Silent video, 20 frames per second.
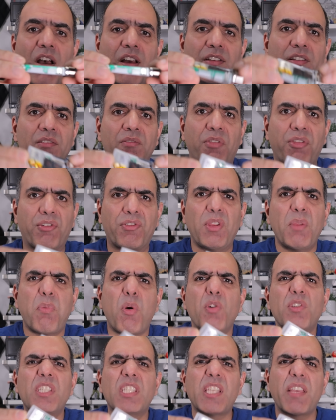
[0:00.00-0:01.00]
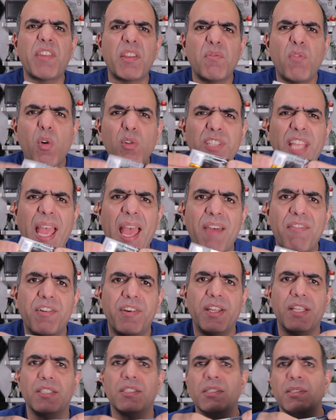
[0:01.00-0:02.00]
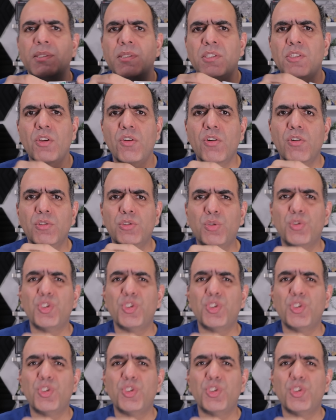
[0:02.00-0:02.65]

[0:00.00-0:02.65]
on three point seven volt average. So